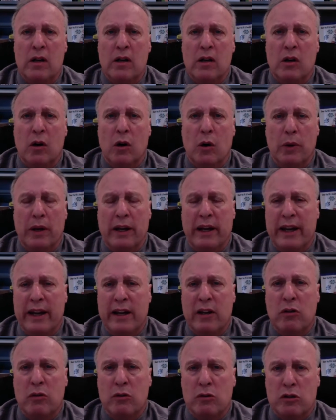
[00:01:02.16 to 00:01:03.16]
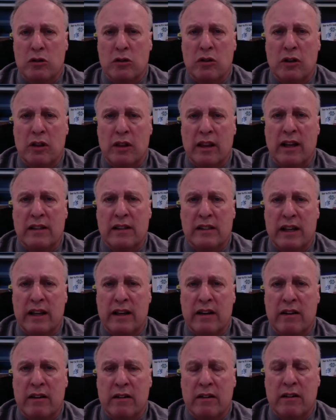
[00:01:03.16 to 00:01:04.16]
or we can't do certain things
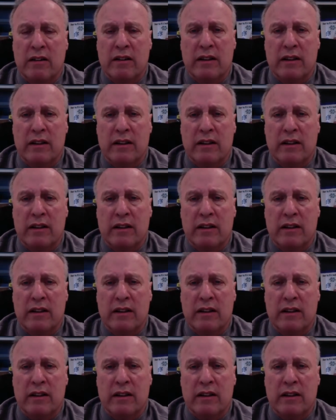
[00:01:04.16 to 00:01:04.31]
here.